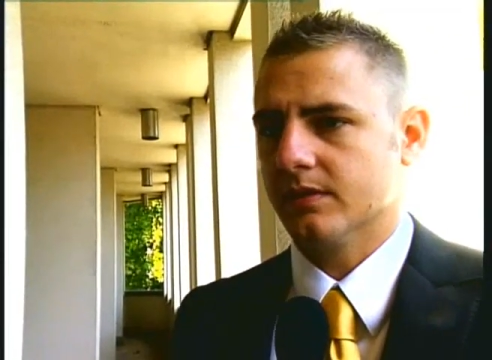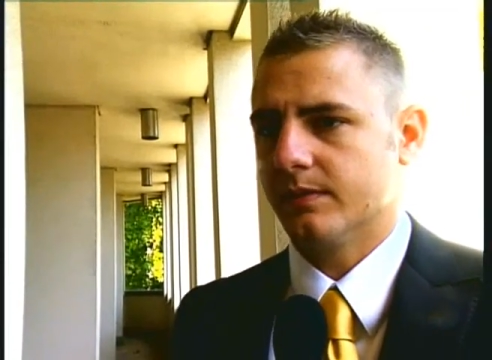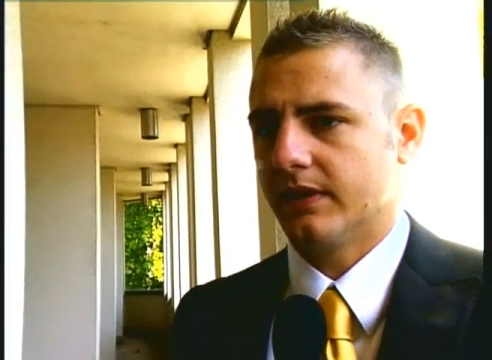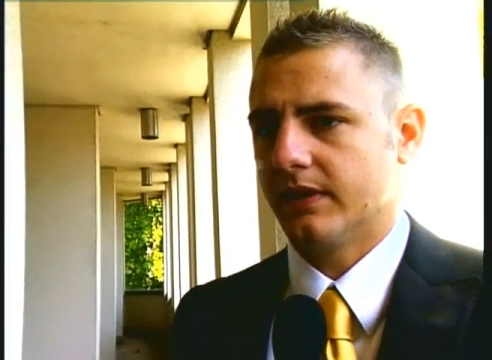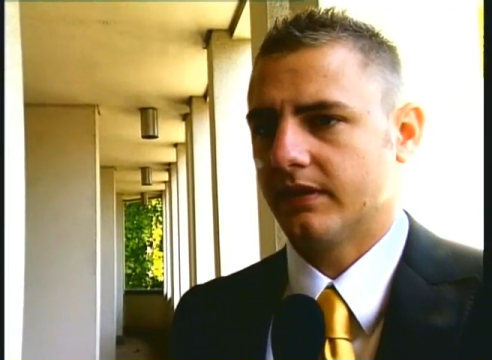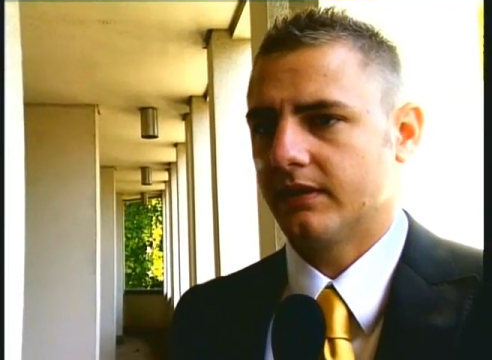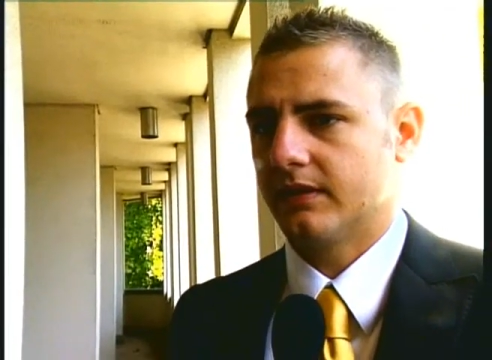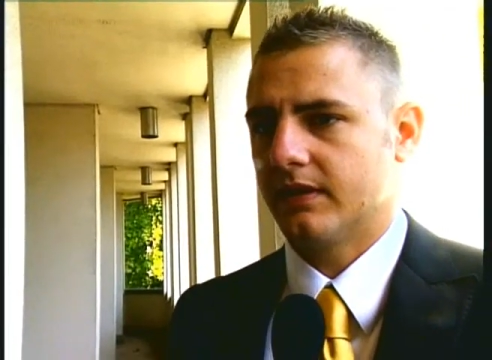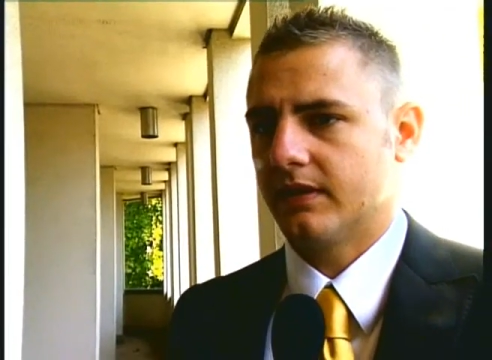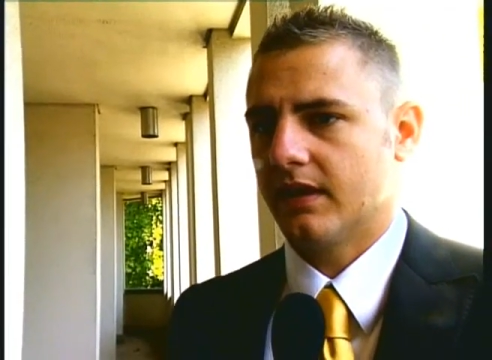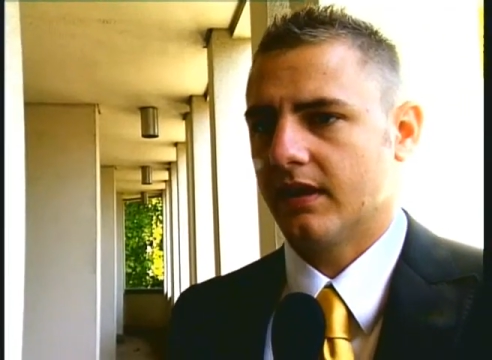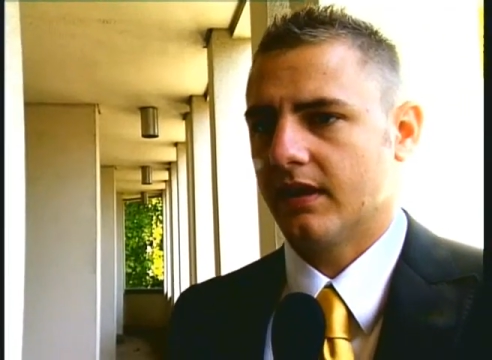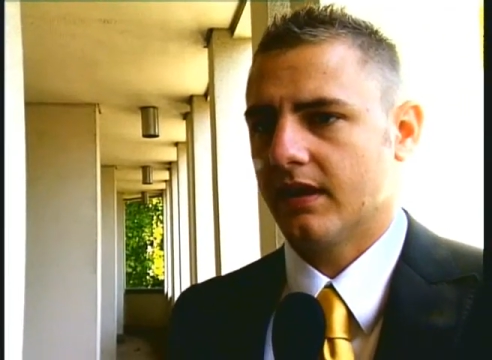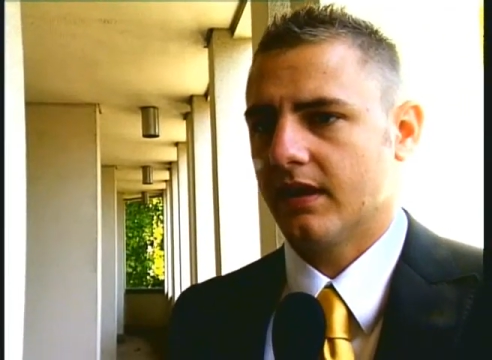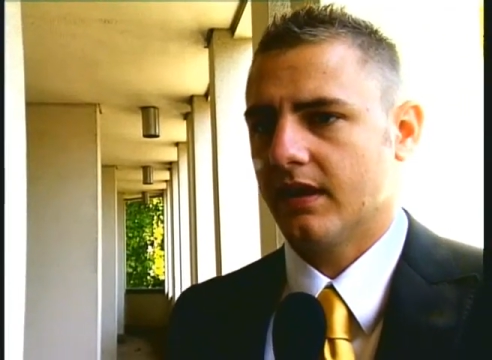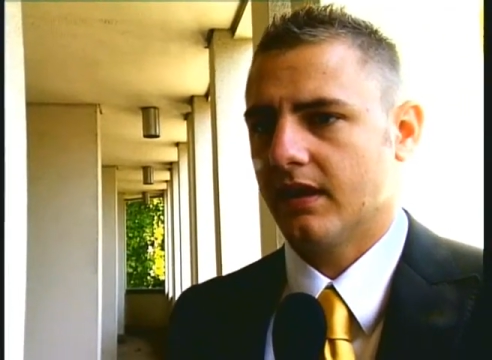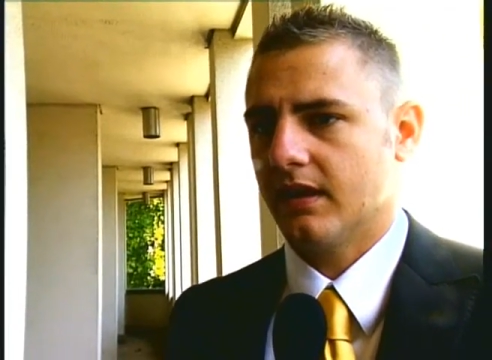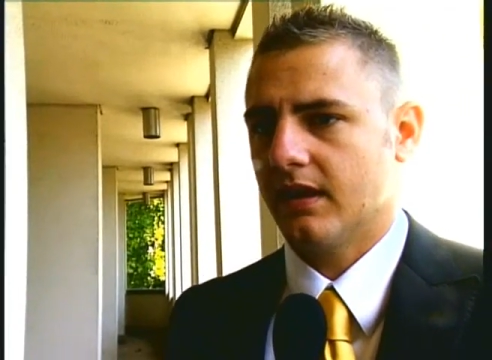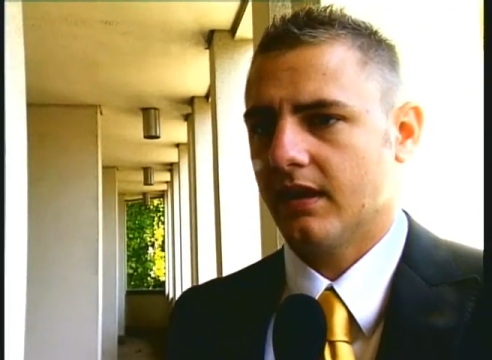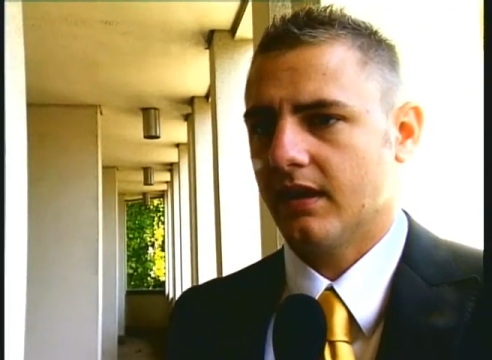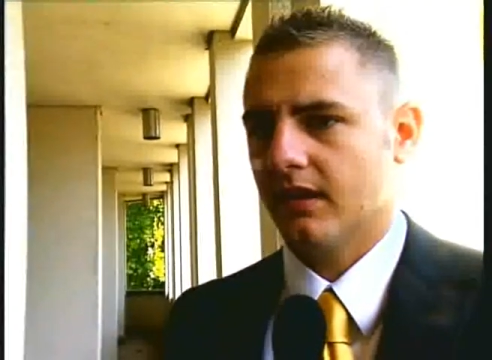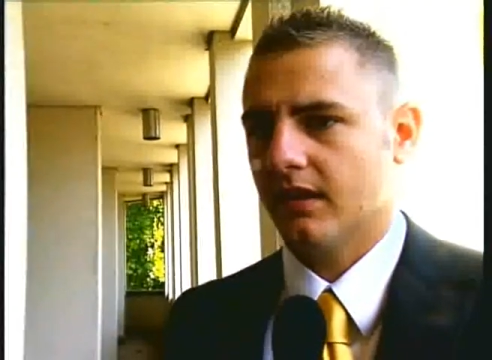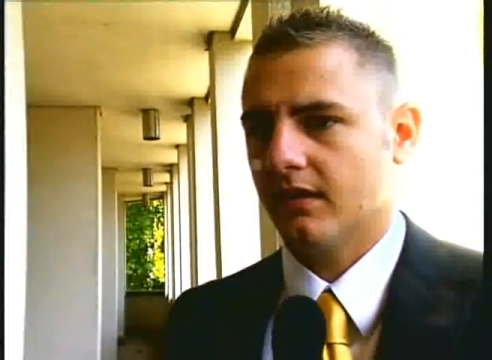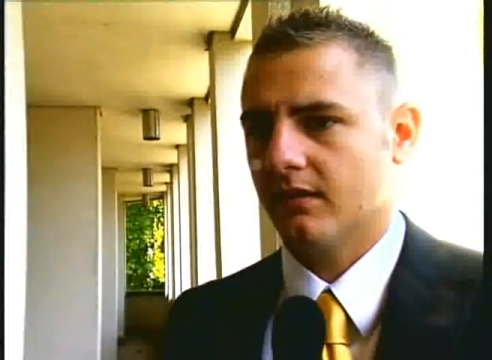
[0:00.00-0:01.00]
but
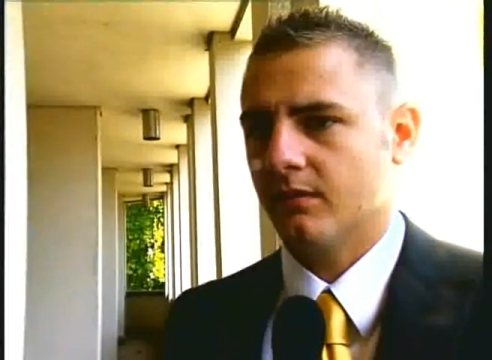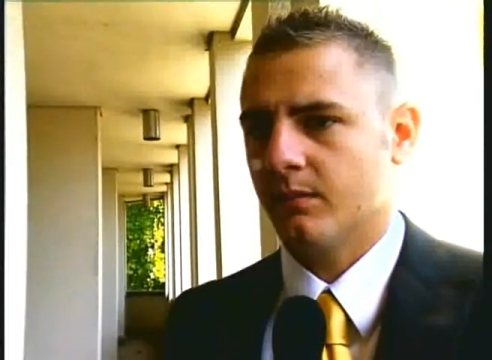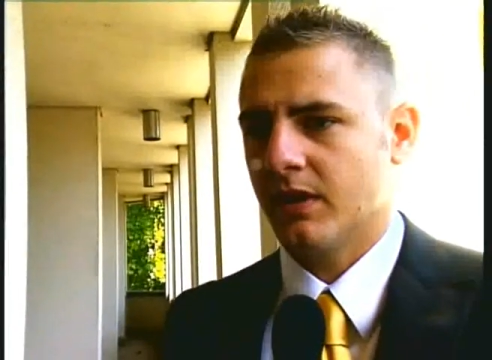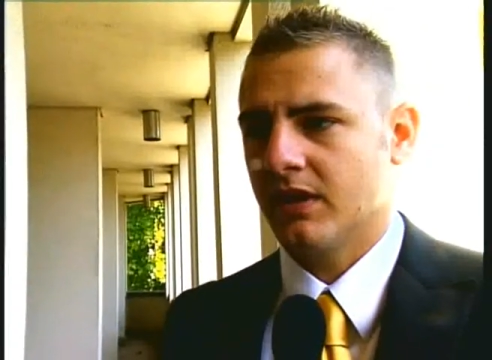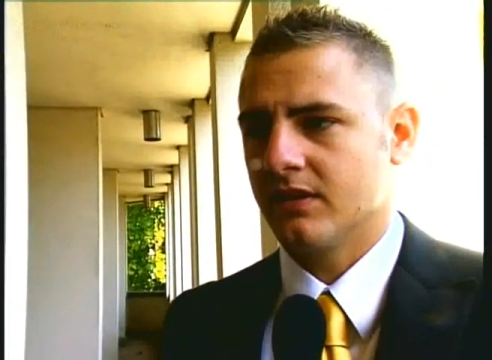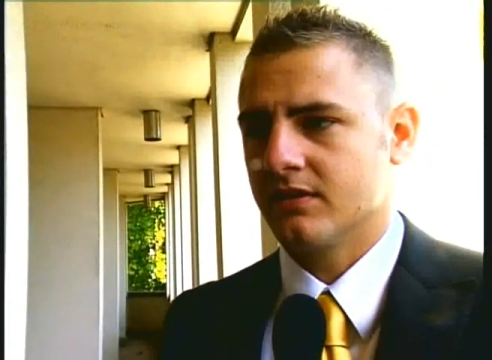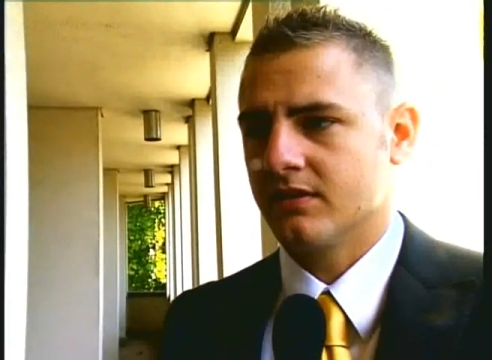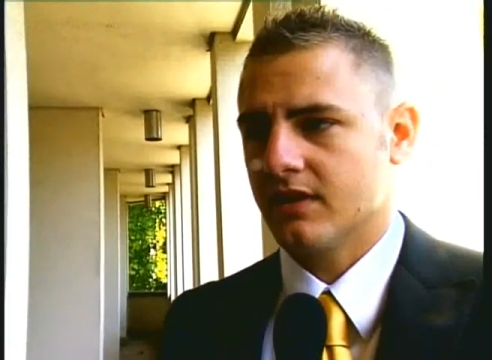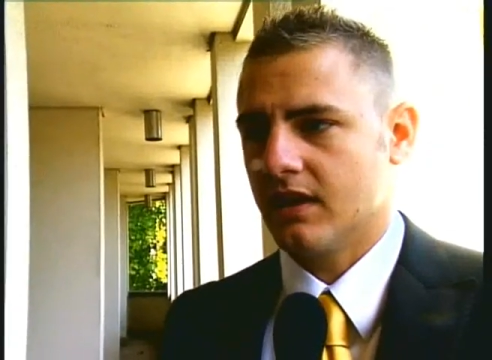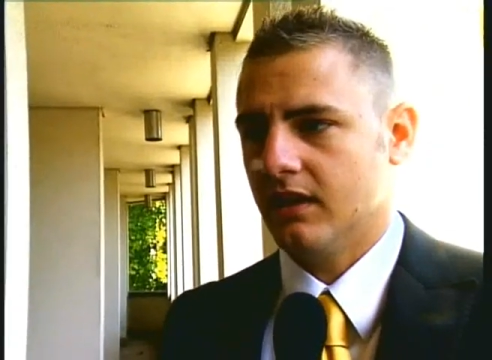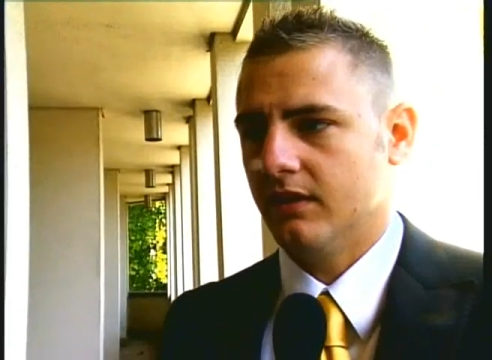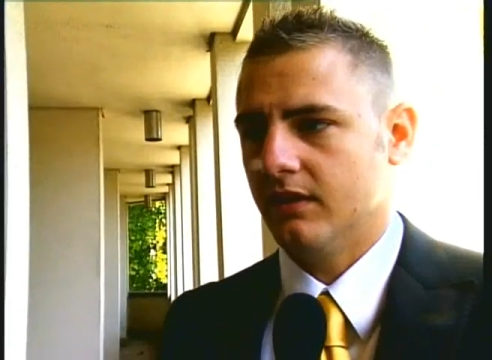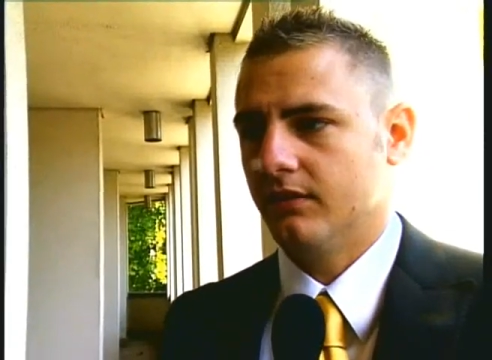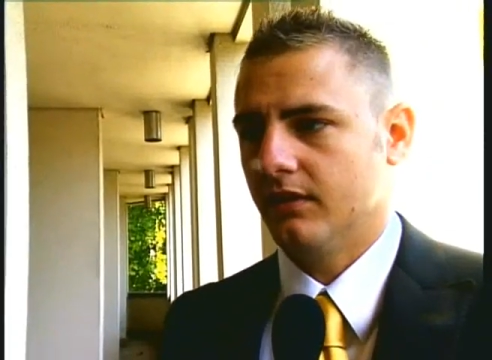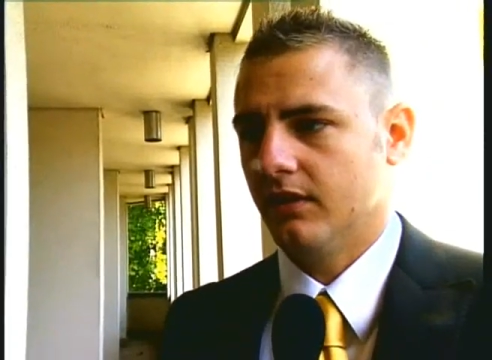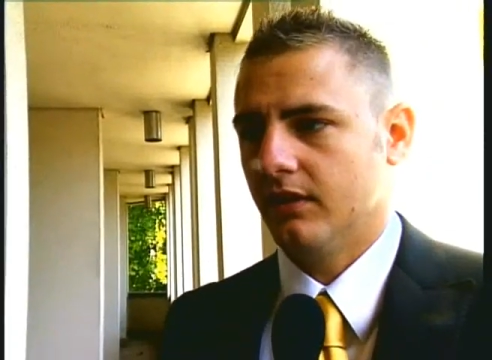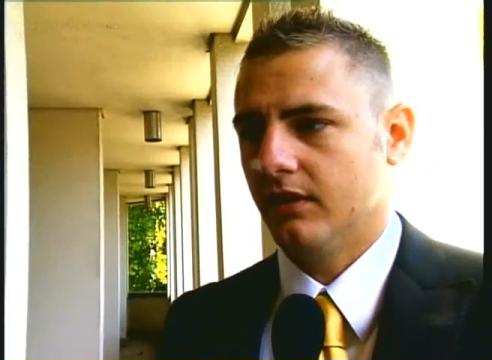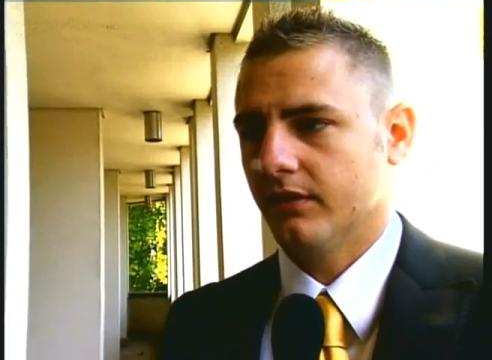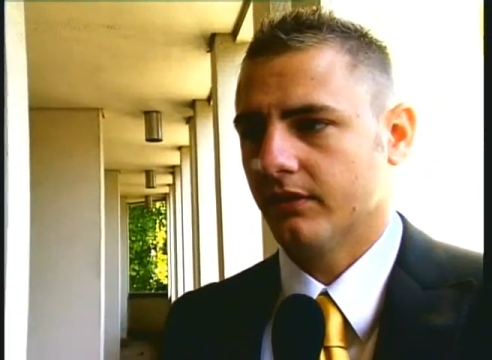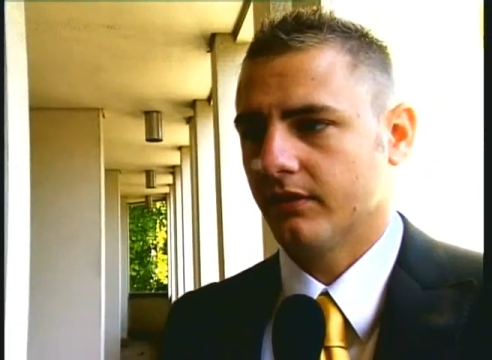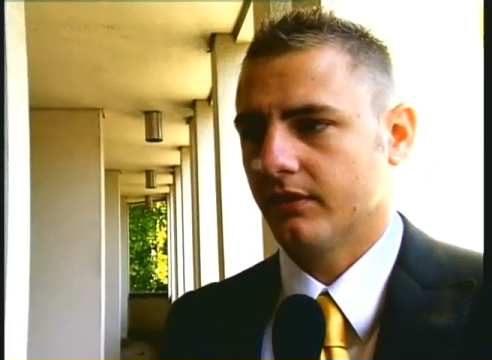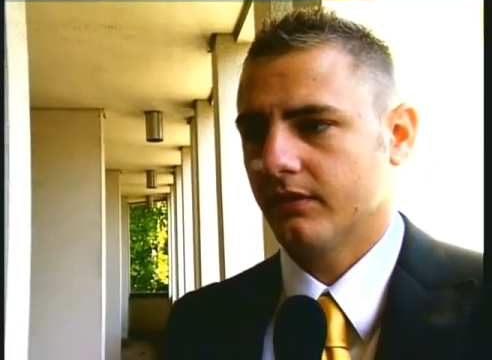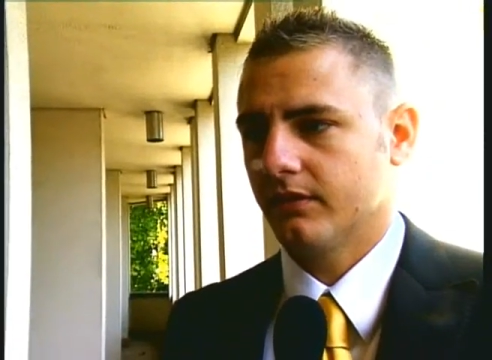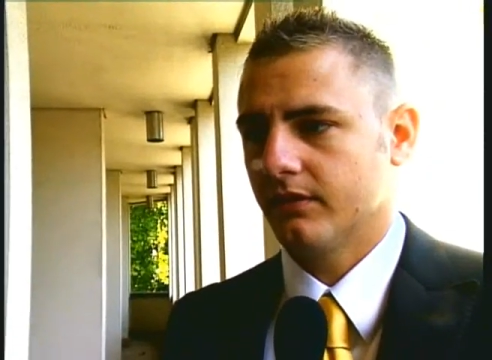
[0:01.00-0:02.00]
it means a hell of a
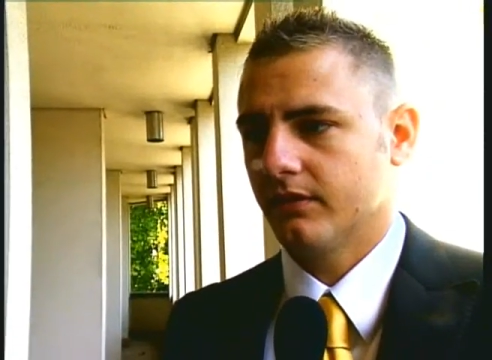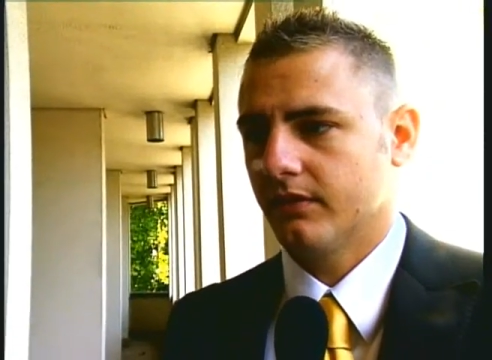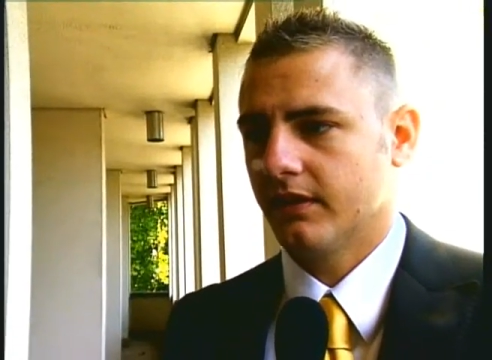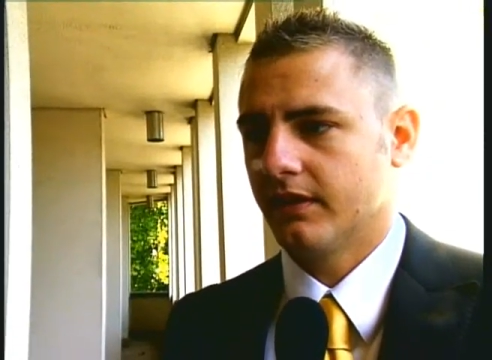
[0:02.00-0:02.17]
lot.